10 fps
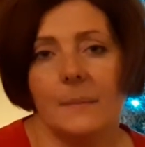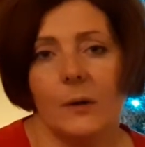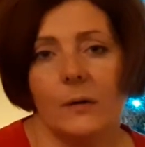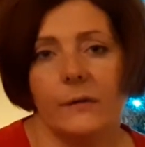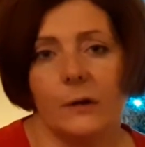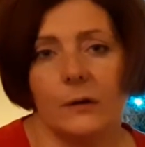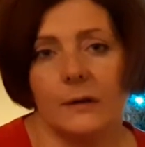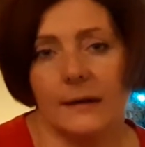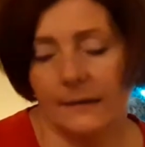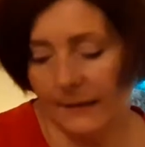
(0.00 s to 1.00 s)
of God.
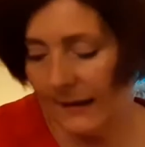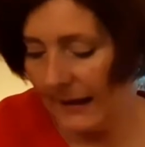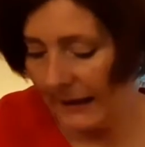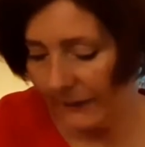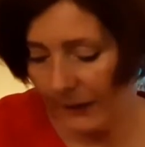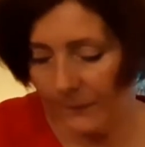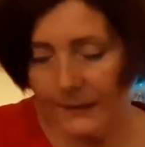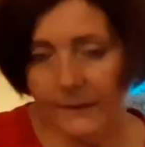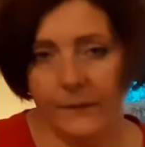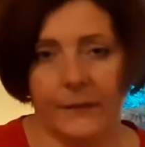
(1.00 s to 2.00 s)
I've got a
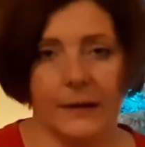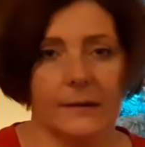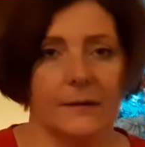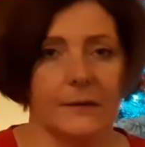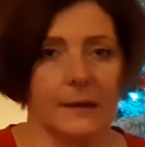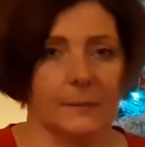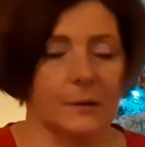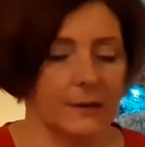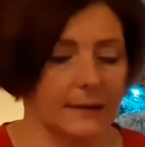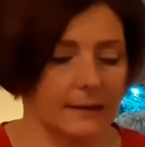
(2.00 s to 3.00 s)
wee verse of
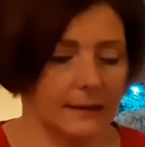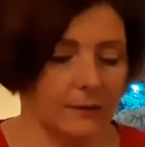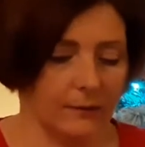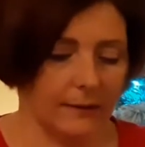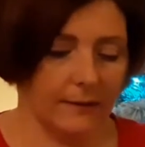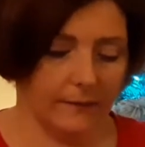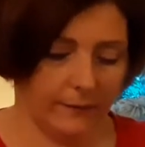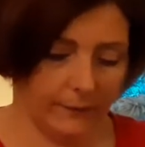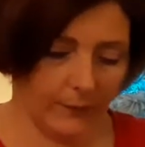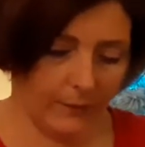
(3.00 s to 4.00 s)
scripture to read to you
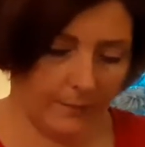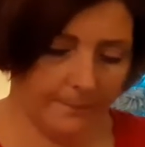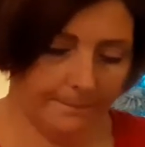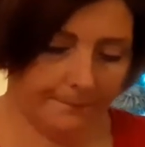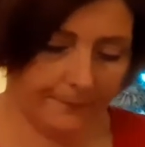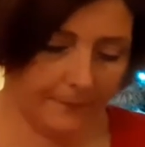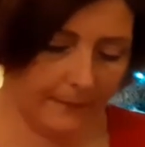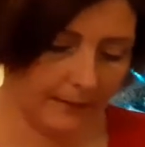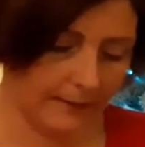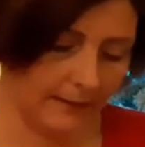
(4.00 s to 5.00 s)
from
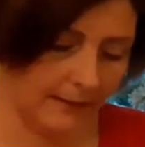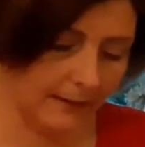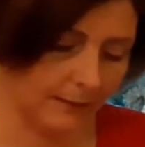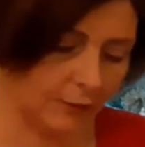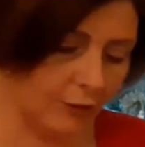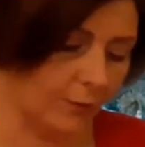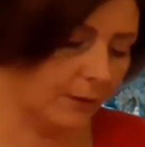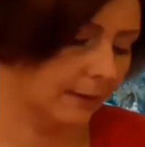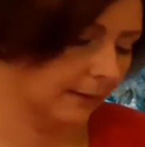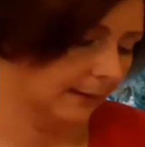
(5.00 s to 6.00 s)
John